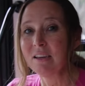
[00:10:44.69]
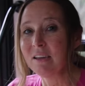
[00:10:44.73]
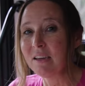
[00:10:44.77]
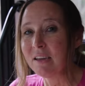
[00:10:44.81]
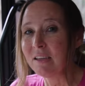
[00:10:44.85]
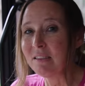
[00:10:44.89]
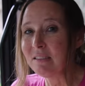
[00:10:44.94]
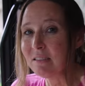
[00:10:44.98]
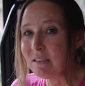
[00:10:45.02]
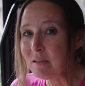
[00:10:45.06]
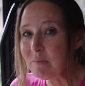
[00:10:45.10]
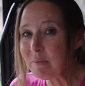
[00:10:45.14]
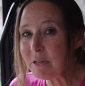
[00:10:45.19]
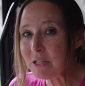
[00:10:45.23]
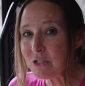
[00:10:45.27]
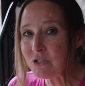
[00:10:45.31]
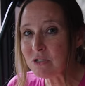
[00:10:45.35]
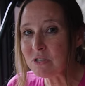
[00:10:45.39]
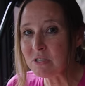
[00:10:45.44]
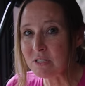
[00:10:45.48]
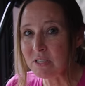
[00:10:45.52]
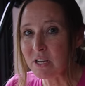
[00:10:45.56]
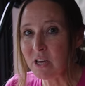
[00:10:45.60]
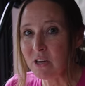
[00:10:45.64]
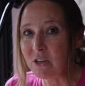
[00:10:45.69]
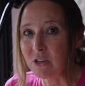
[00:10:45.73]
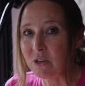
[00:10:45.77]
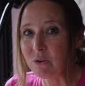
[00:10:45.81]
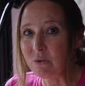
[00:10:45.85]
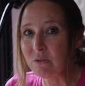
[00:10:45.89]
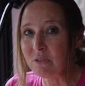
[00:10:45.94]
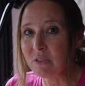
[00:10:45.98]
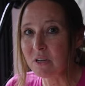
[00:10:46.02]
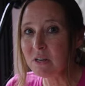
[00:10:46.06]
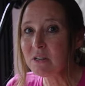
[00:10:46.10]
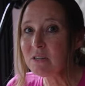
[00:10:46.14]
And let me just tell you,
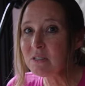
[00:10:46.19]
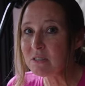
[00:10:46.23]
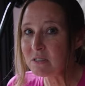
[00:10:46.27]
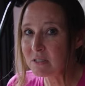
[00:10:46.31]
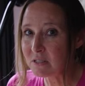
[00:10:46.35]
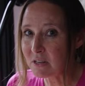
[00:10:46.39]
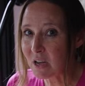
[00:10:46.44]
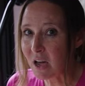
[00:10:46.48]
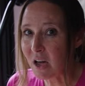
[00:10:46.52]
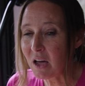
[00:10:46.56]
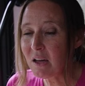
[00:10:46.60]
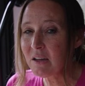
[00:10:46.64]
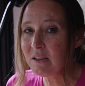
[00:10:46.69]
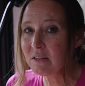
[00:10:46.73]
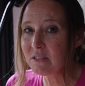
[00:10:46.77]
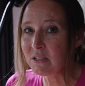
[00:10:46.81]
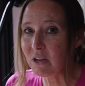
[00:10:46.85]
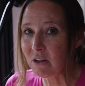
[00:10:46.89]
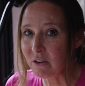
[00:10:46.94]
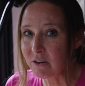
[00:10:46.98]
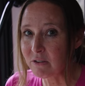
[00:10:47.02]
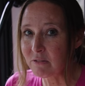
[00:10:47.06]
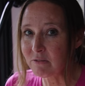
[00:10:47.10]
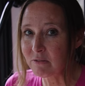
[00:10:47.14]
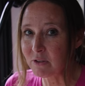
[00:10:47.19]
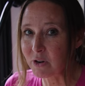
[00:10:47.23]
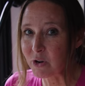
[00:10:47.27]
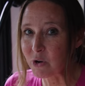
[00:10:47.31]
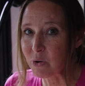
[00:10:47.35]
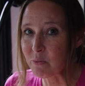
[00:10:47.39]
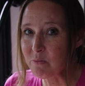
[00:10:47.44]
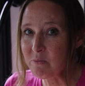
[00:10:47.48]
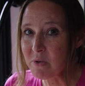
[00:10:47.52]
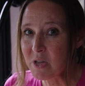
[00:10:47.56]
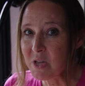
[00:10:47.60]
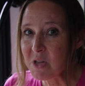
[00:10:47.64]
there is not a ton of
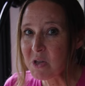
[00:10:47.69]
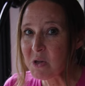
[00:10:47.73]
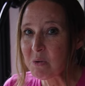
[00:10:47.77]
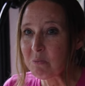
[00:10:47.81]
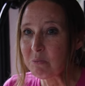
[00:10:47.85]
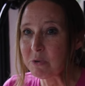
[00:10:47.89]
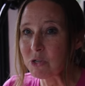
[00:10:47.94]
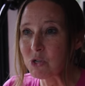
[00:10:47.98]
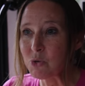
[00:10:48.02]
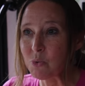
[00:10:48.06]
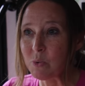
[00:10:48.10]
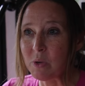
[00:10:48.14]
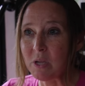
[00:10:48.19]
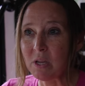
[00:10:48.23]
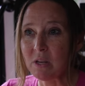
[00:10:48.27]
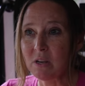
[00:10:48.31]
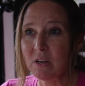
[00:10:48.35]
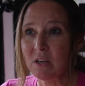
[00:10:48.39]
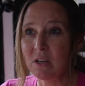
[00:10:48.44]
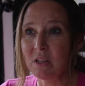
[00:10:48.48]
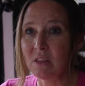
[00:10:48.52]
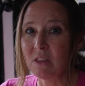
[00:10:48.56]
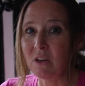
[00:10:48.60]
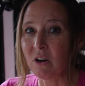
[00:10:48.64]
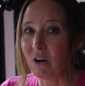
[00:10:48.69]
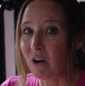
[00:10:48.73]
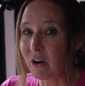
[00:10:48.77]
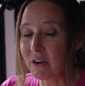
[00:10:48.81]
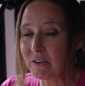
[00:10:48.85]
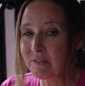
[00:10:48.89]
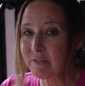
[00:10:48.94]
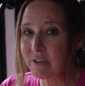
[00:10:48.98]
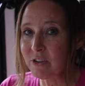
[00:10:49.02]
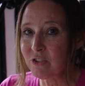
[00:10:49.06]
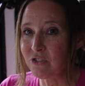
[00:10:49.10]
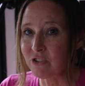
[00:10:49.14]
room between the
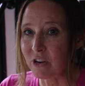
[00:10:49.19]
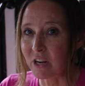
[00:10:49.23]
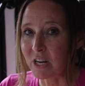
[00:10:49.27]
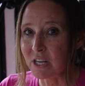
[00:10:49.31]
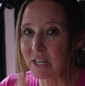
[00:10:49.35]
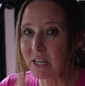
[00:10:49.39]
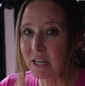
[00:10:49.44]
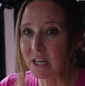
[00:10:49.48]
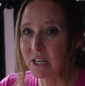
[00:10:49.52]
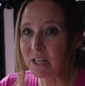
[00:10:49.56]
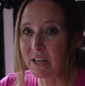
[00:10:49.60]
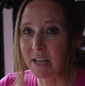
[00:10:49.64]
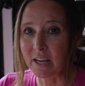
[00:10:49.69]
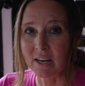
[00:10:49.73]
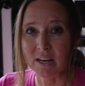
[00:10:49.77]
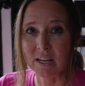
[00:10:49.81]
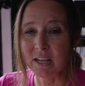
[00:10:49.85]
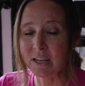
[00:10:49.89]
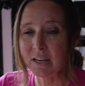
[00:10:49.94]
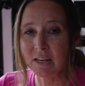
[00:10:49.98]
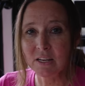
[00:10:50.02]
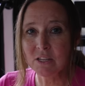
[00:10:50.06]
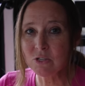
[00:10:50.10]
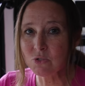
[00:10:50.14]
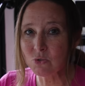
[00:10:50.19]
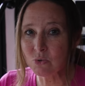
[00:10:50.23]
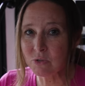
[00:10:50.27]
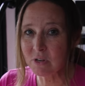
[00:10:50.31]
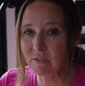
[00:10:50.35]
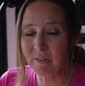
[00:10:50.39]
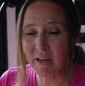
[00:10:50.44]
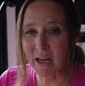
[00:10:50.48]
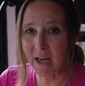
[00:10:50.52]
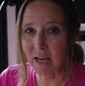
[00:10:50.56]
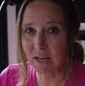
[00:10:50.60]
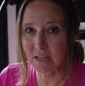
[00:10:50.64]
RV generator and any sort
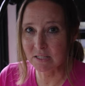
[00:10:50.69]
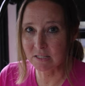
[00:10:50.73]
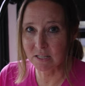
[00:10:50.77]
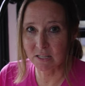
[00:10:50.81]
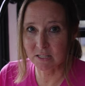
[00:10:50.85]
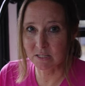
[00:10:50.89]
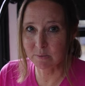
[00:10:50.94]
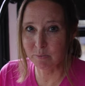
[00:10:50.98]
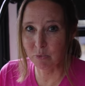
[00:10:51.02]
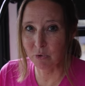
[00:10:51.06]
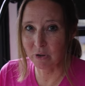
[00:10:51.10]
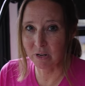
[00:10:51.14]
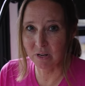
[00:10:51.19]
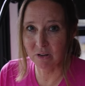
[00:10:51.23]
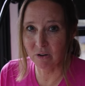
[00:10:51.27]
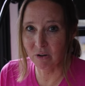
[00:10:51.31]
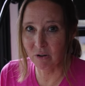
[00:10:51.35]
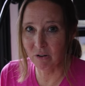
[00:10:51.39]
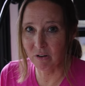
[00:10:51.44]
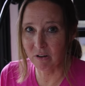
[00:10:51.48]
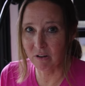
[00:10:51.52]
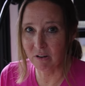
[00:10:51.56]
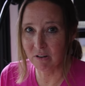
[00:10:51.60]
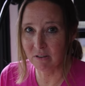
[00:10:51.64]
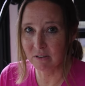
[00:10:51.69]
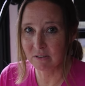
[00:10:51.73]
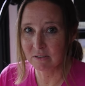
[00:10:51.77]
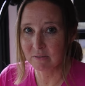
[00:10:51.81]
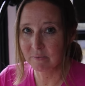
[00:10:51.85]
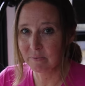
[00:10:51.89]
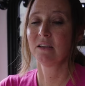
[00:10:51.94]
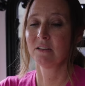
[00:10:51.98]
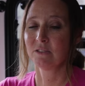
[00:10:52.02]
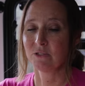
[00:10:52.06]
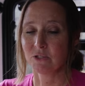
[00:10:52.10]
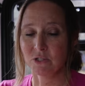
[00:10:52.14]
of access point at all.
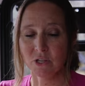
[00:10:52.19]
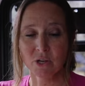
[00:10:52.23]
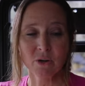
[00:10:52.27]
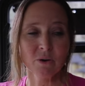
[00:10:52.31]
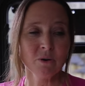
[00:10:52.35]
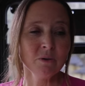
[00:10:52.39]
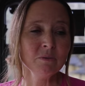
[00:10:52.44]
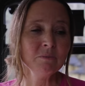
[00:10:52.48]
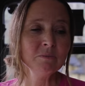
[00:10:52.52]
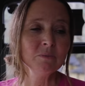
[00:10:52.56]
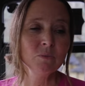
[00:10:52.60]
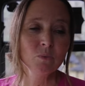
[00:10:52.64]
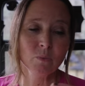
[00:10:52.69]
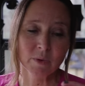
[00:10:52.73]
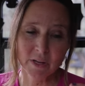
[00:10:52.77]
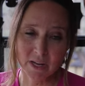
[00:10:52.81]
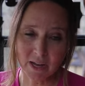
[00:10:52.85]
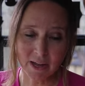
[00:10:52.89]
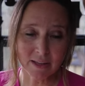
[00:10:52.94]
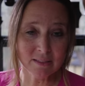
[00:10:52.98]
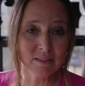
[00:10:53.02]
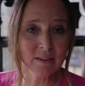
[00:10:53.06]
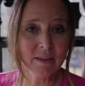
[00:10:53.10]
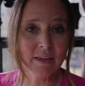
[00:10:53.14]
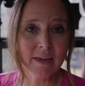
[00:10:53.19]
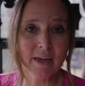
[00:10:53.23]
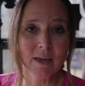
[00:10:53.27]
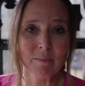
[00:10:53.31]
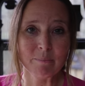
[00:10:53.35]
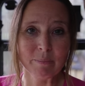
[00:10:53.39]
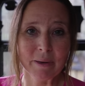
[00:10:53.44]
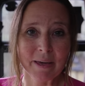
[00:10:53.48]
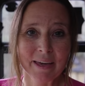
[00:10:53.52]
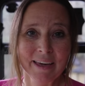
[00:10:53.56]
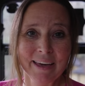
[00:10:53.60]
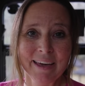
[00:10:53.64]
So we got the
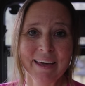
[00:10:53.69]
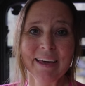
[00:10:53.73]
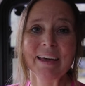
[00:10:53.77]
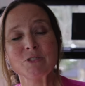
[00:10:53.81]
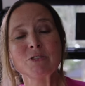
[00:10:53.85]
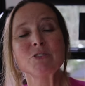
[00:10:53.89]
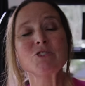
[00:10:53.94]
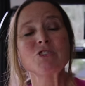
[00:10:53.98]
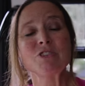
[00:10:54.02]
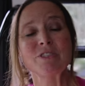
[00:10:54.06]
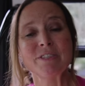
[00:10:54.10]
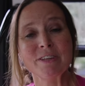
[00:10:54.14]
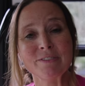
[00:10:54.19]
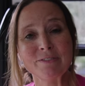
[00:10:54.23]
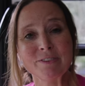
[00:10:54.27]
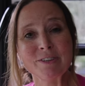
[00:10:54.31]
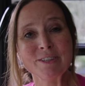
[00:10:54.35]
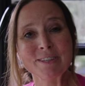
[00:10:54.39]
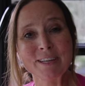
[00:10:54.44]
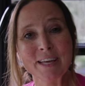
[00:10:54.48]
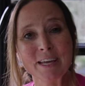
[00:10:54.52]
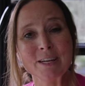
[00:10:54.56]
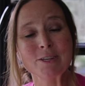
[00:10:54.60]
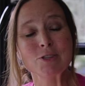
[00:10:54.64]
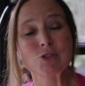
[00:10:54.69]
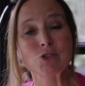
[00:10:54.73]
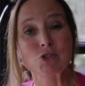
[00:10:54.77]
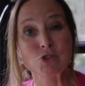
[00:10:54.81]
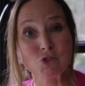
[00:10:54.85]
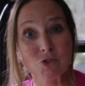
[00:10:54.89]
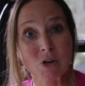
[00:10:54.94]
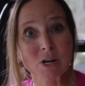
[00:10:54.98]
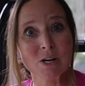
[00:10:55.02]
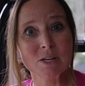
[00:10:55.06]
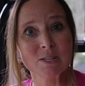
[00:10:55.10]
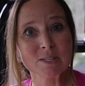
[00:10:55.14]
cat back. She definitely had a
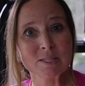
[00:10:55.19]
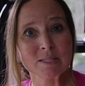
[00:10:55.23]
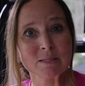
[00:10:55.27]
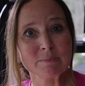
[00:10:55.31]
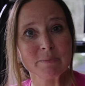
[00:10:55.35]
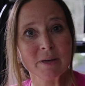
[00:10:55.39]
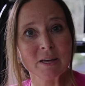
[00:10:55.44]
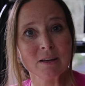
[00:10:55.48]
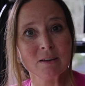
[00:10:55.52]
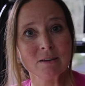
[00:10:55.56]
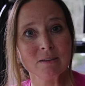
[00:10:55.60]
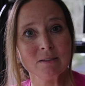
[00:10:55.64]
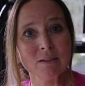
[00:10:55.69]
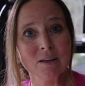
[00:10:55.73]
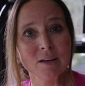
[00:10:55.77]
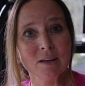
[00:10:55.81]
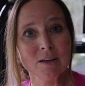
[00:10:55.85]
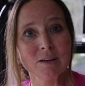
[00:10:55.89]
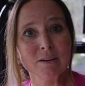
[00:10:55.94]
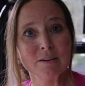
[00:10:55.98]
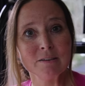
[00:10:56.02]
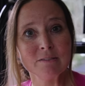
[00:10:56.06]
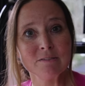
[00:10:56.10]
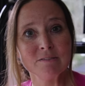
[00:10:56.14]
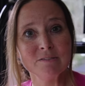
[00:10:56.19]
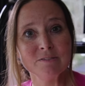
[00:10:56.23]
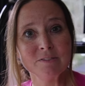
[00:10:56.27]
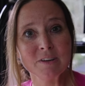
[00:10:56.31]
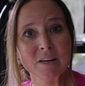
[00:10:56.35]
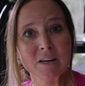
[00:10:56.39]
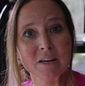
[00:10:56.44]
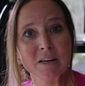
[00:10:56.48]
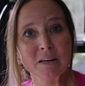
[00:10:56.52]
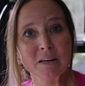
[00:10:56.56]
strong smell of